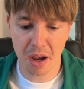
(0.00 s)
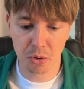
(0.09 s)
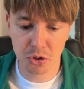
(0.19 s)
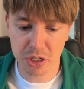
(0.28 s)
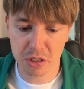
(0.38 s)
I
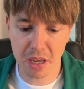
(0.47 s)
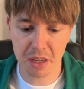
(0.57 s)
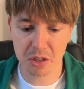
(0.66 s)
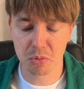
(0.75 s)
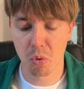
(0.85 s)
will just
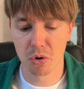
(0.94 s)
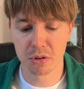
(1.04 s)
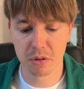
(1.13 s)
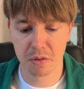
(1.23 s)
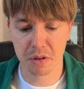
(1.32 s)
take his
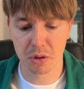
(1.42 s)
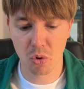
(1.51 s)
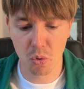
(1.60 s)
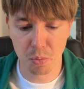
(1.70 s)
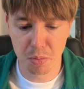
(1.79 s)
pawn, then
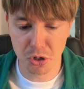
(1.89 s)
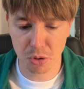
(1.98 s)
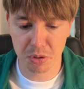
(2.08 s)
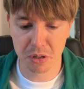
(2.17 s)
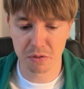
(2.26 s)
go
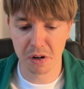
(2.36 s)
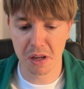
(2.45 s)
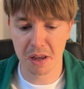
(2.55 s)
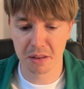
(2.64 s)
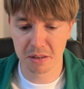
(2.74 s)
bishop
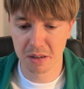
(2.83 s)
c3 and